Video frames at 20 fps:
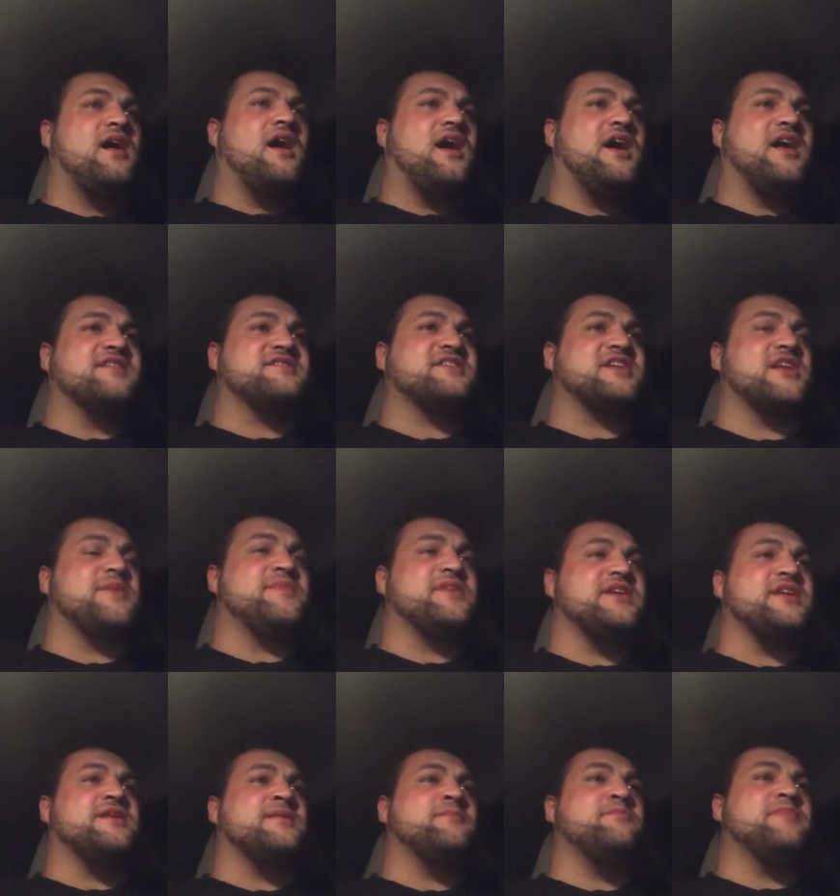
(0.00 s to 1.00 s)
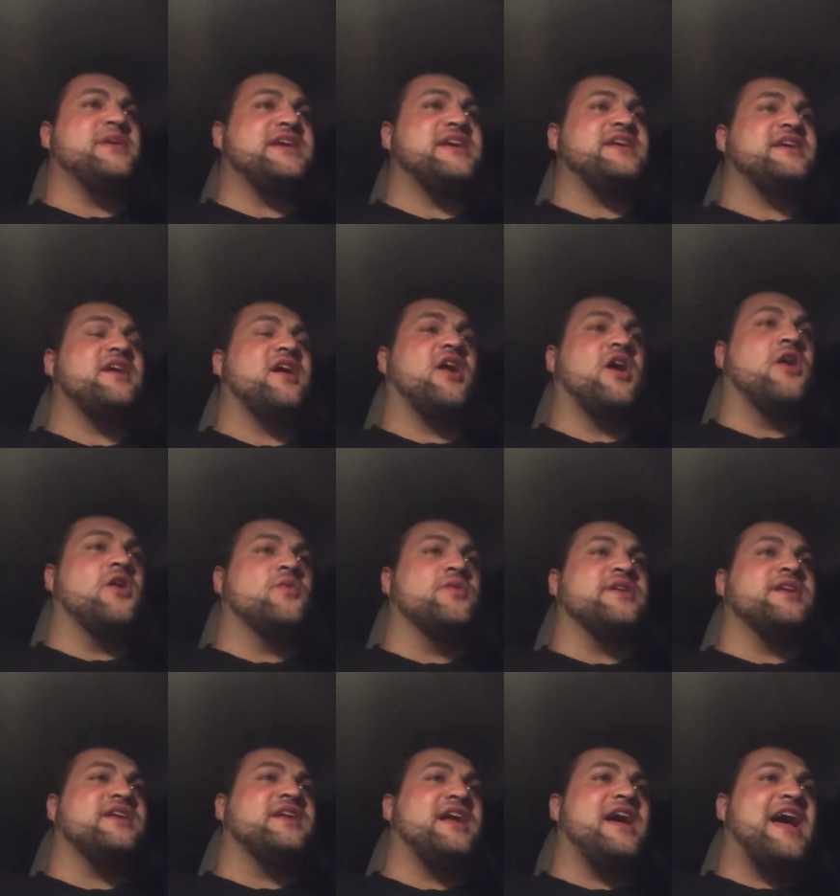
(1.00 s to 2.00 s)
Uh, it's going to be me,
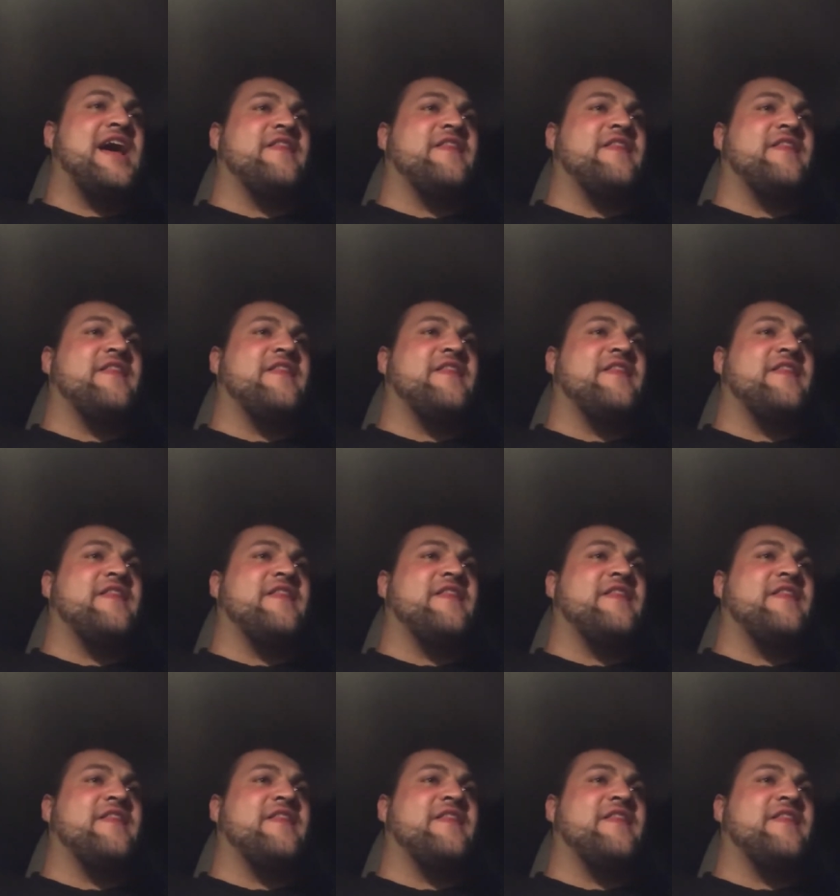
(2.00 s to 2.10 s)
Owen,